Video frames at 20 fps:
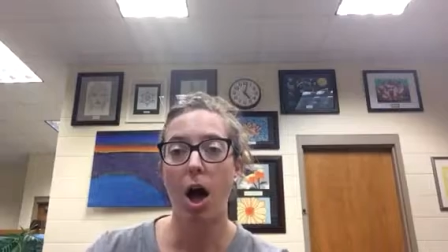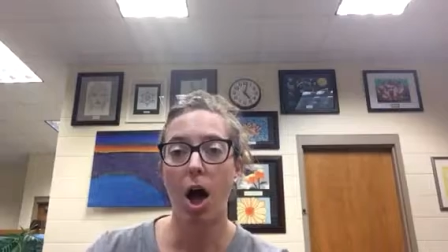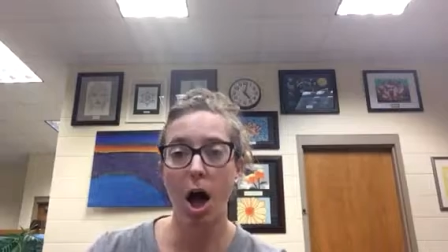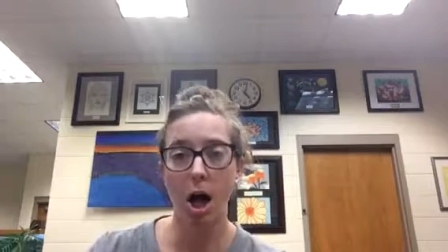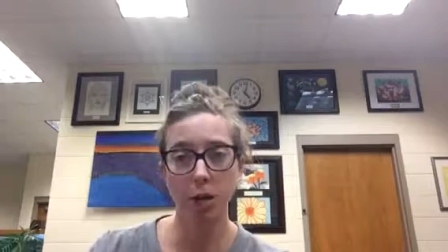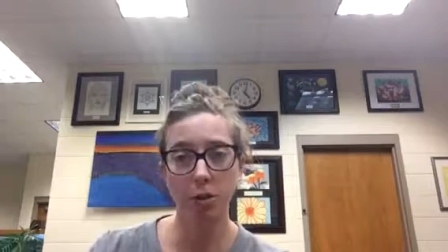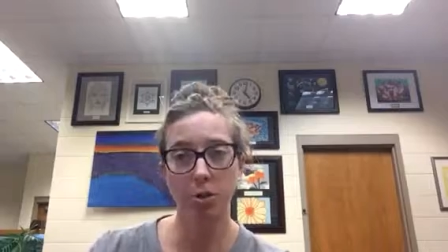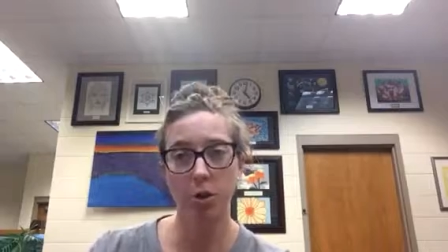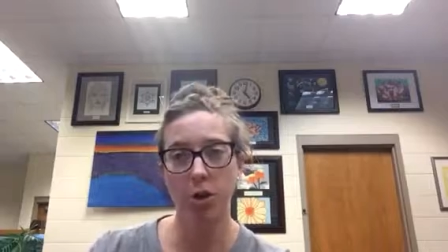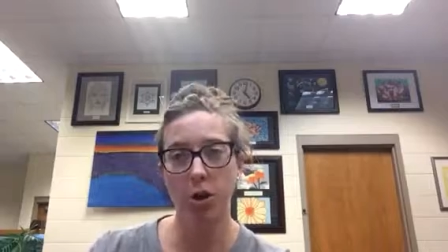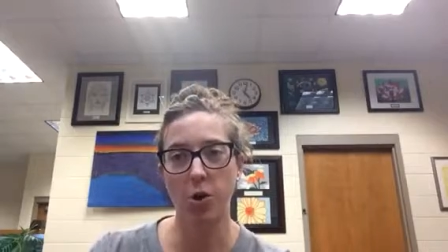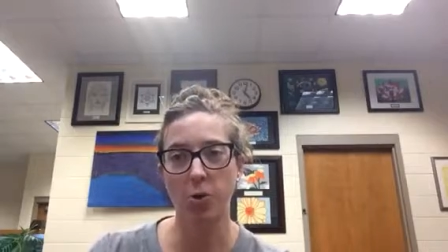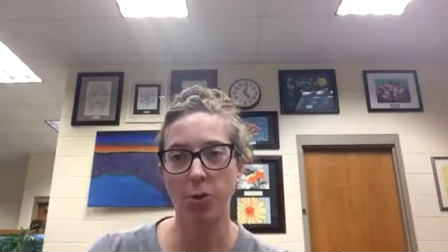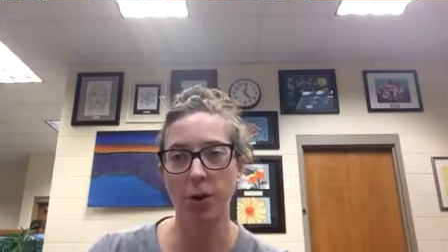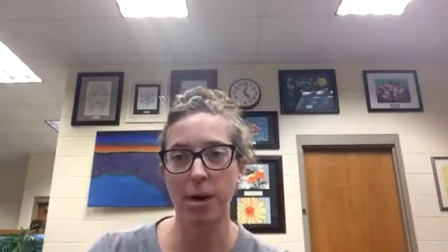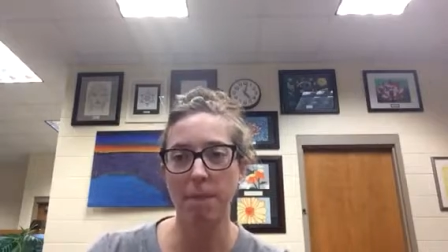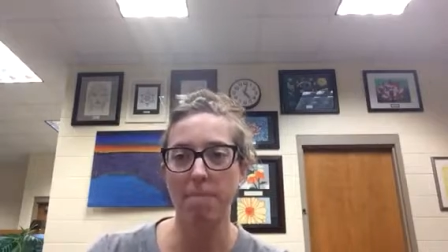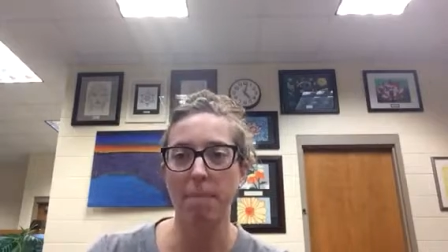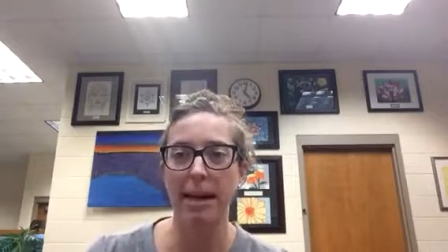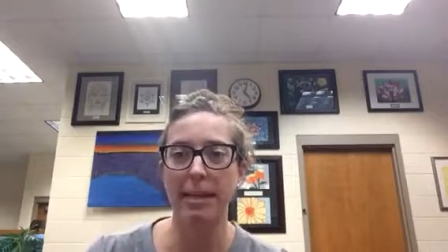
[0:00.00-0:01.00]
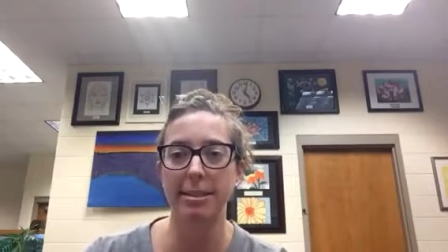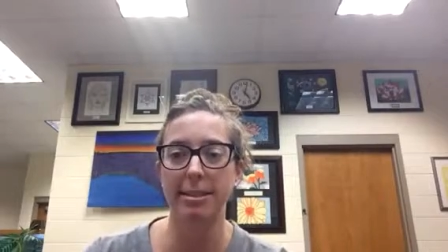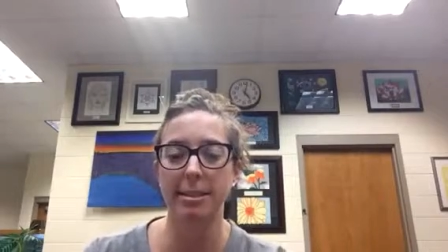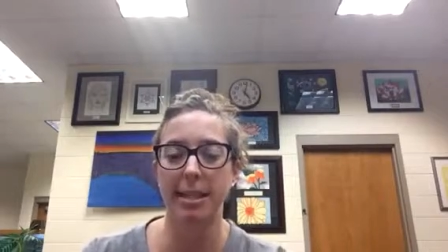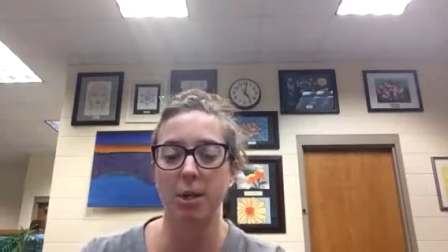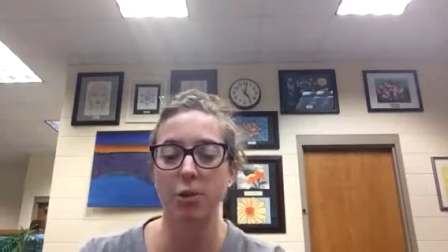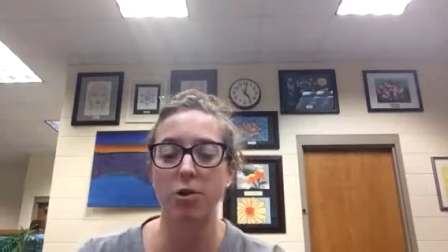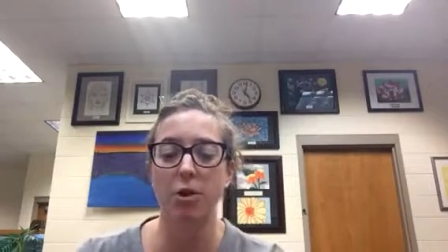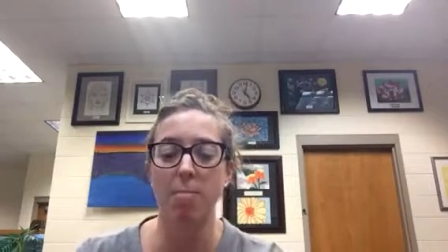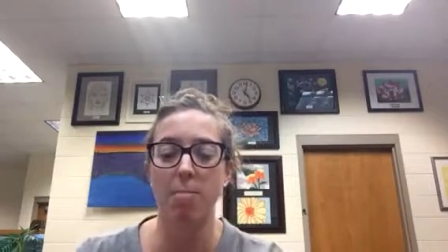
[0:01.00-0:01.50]
Also written by
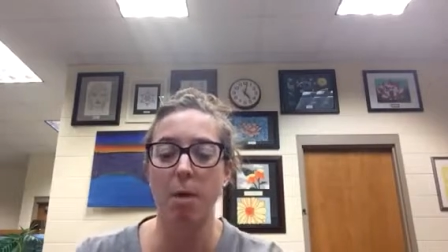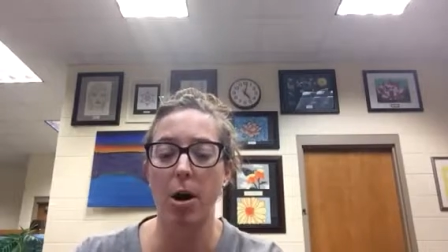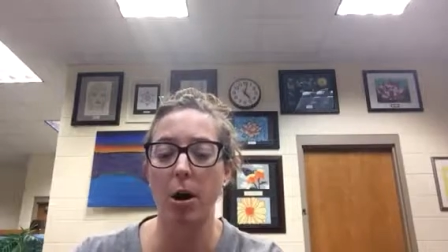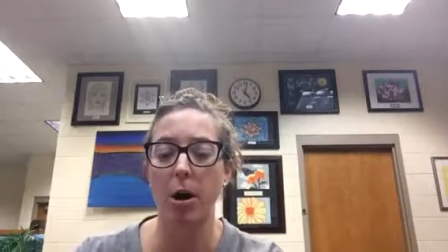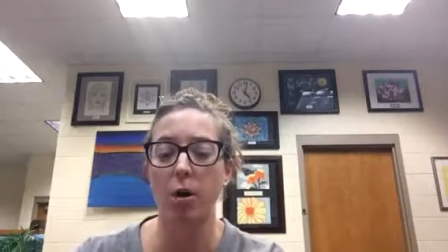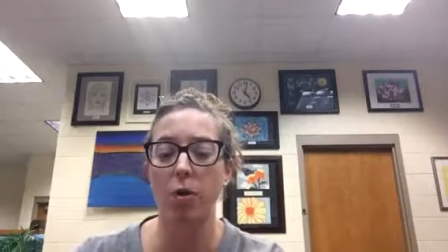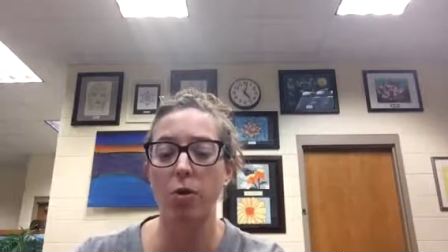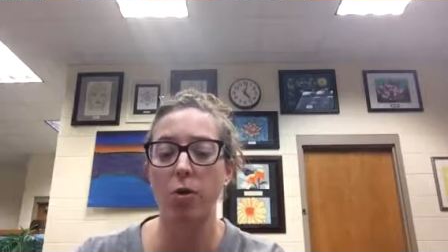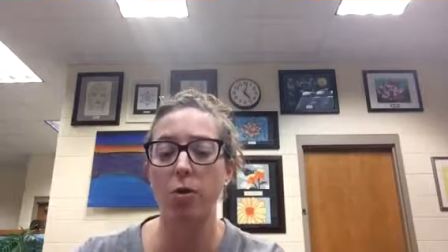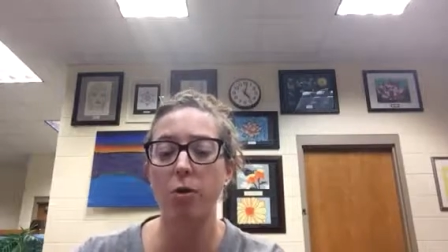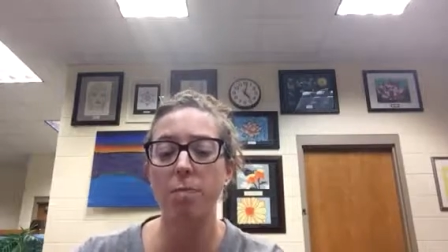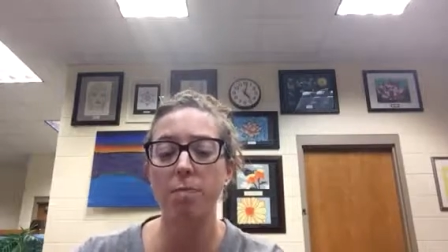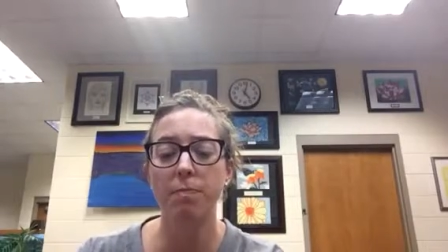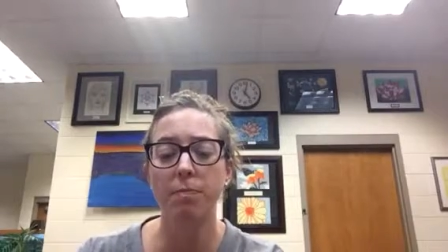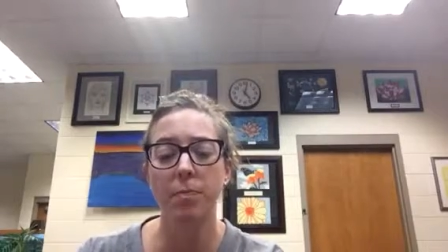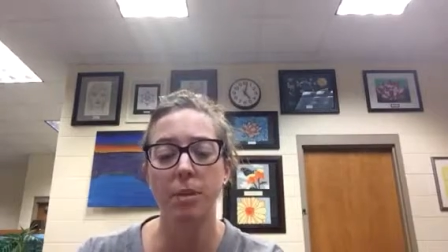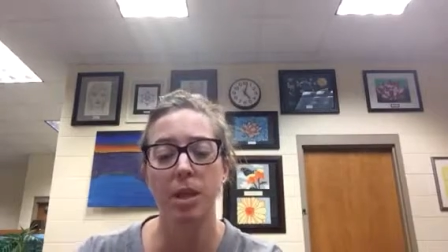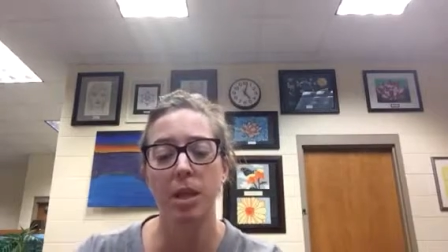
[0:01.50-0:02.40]
Sandra Markle